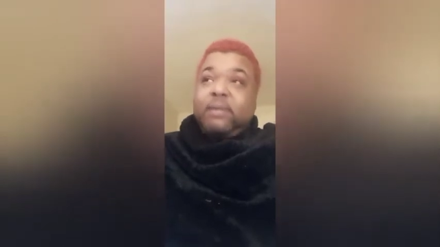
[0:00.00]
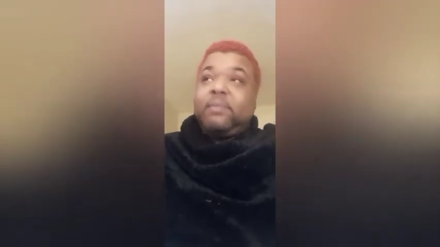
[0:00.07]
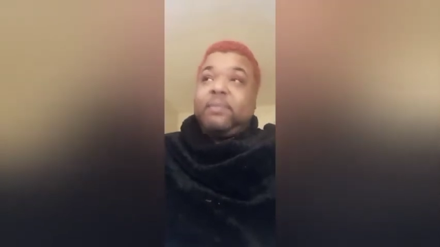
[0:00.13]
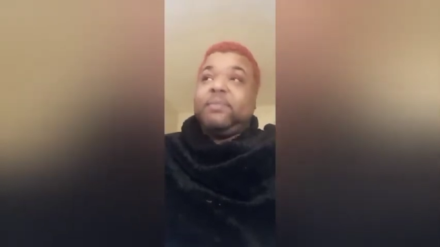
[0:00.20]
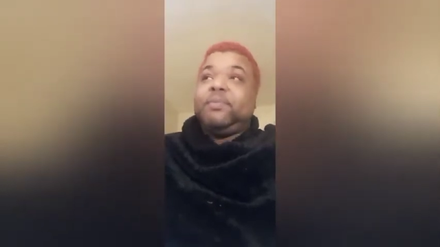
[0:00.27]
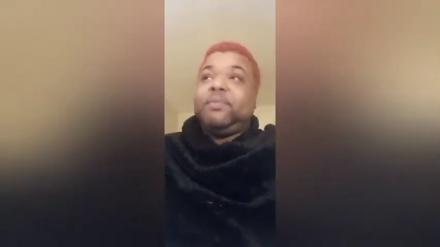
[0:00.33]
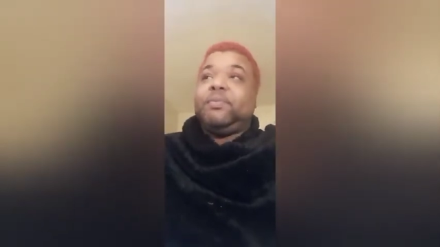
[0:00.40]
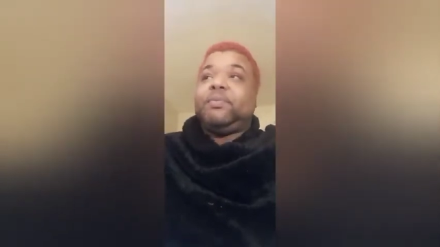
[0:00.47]

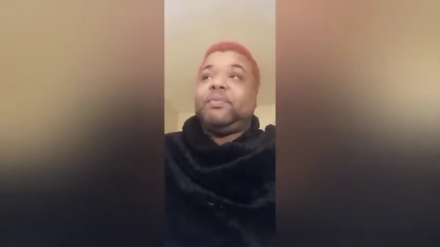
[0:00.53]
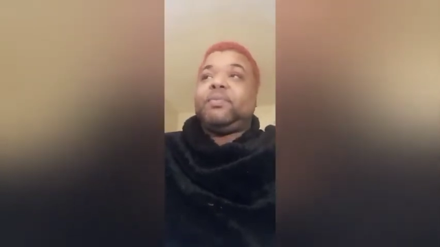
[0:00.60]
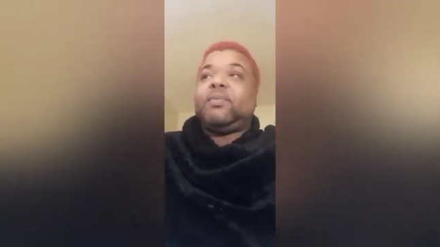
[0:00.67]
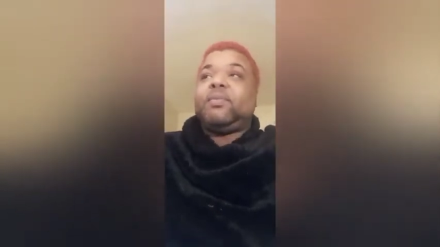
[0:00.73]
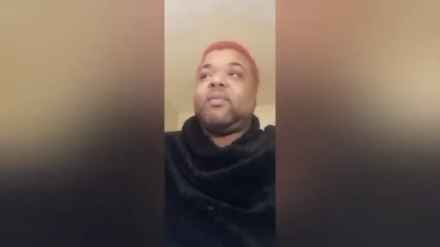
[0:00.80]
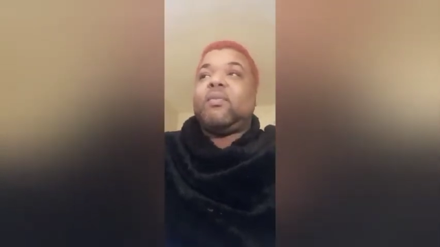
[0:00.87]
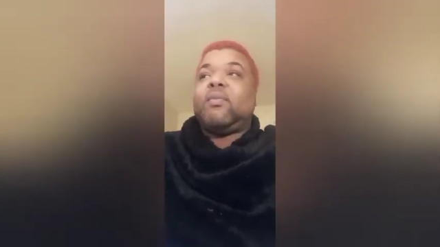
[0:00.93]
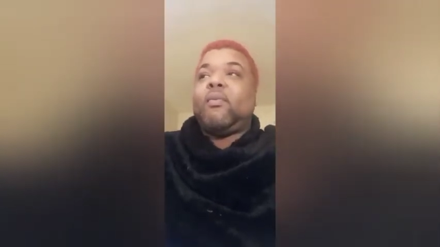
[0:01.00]

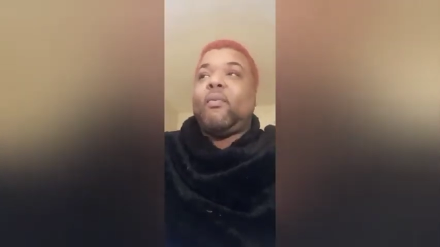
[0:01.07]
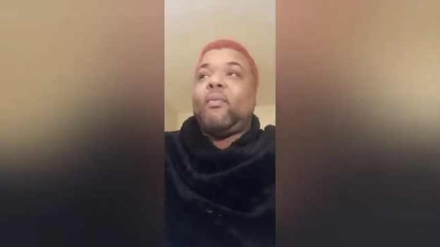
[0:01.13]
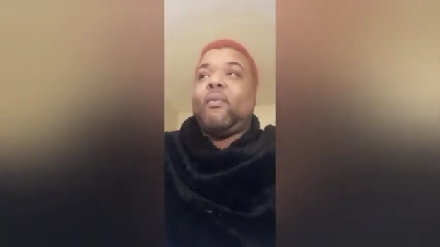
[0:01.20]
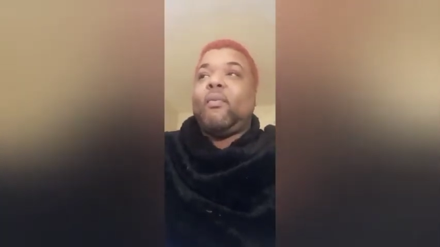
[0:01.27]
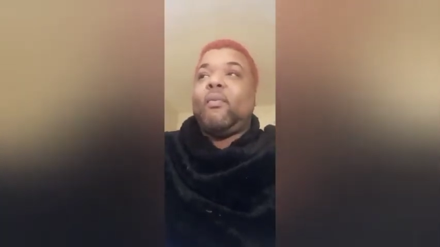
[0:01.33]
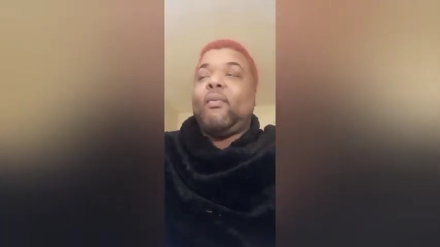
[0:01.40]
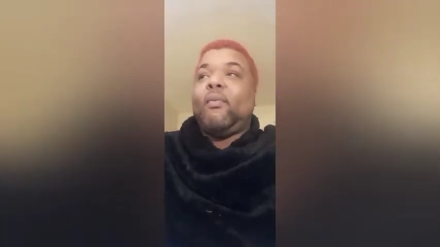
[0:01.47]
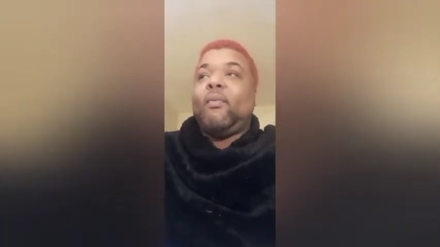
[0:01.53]

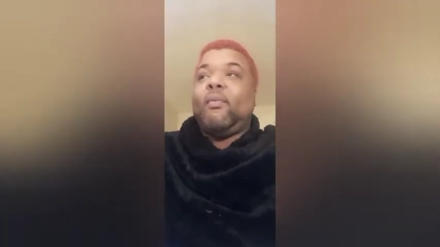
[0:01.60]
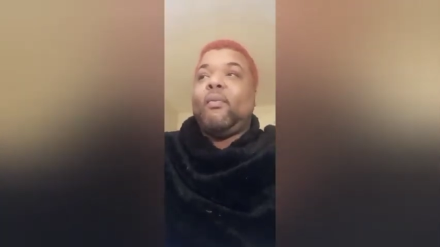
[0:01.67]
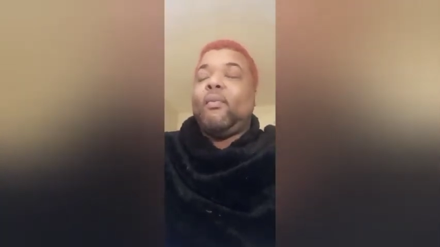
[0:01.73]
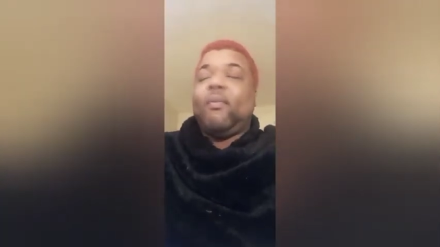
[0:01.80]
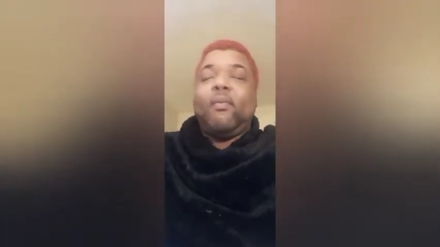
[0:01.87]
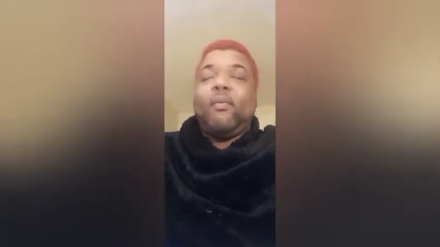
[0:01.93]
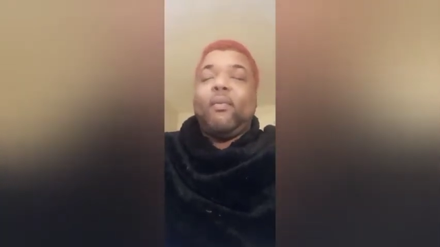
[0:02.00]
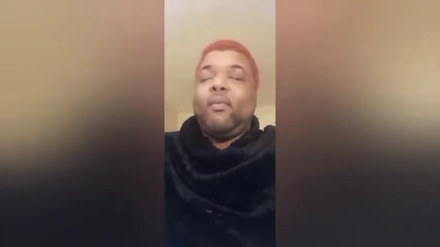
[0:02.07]

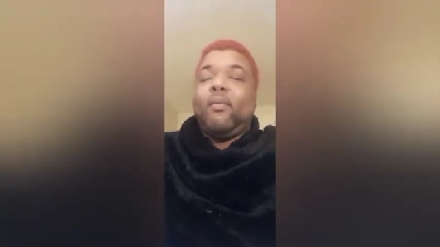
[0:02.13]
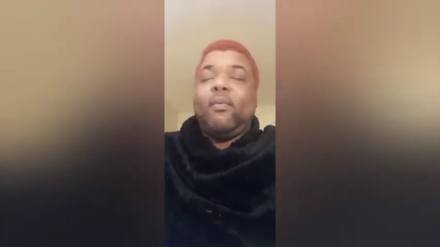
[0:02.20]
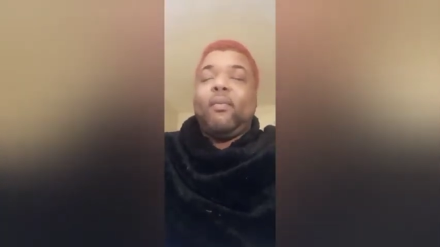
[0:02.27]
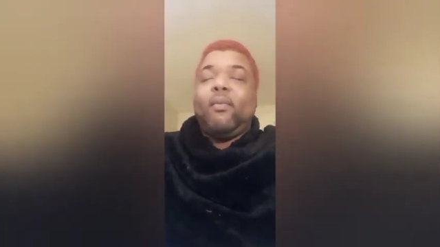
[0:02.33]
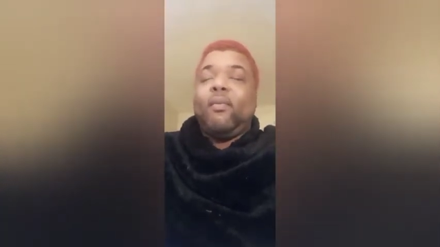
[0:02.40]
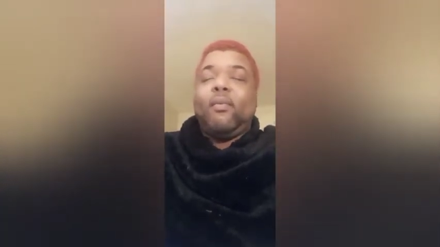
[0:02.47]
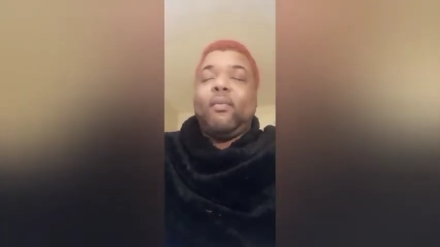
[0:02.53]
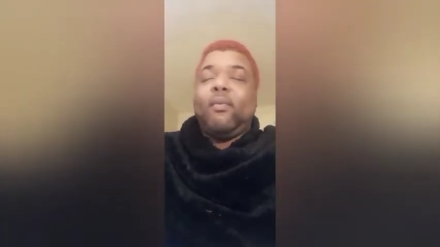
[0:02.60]
[no speech]